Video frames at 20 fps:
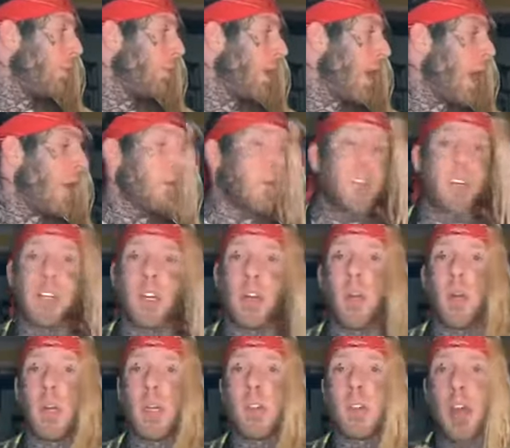Every single
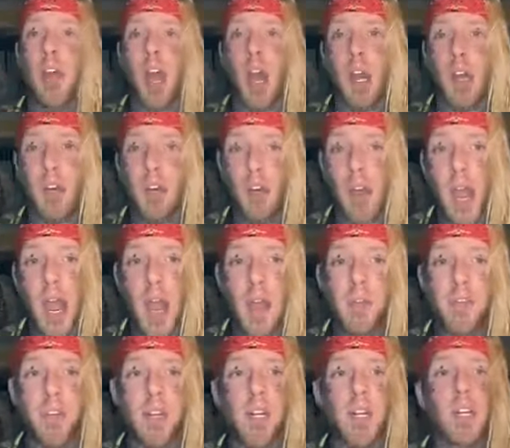one is
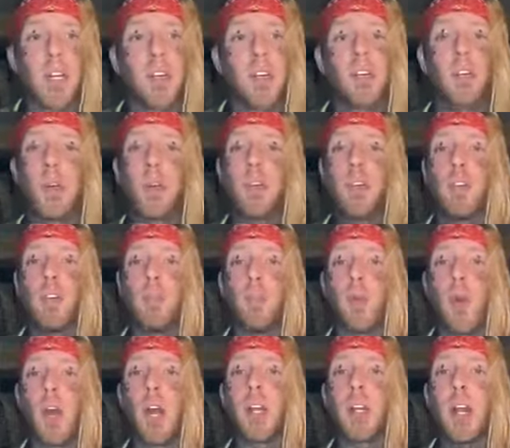autographed. So if you
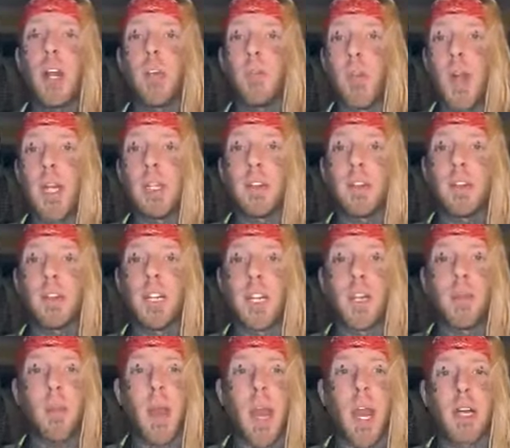want a red ski
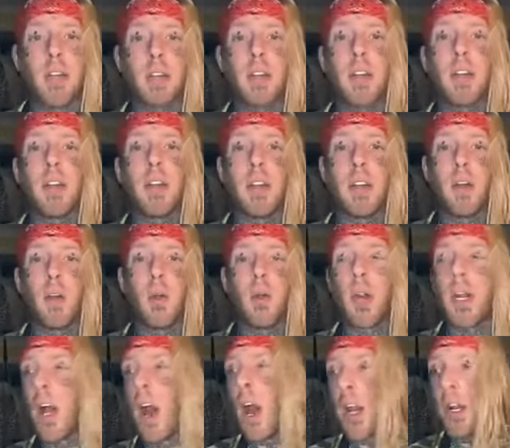mask or
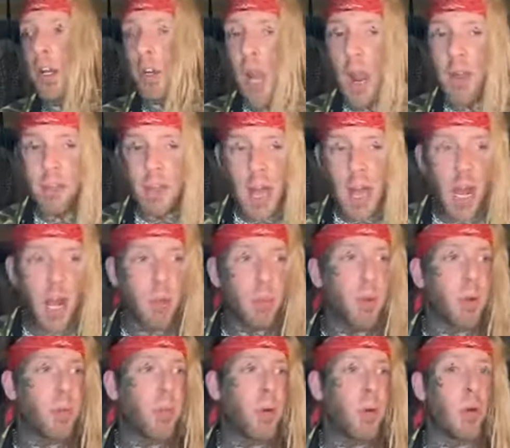an autographed
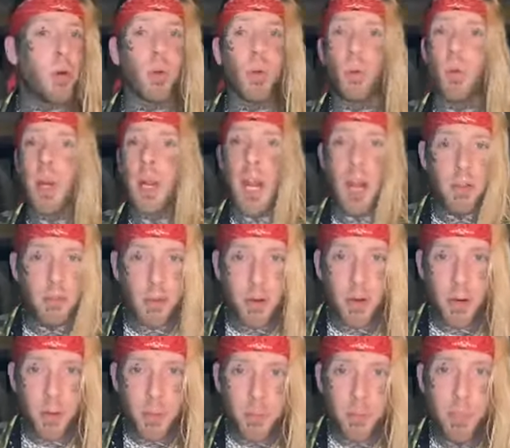album or
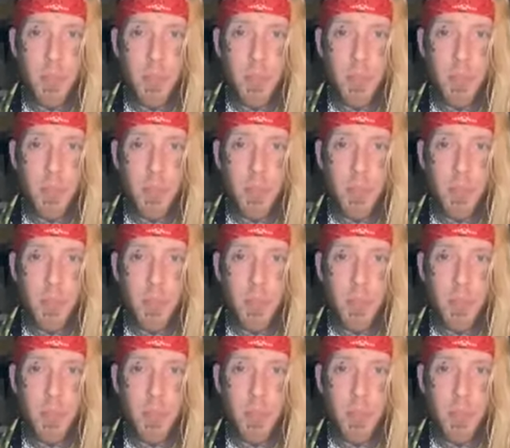whatever,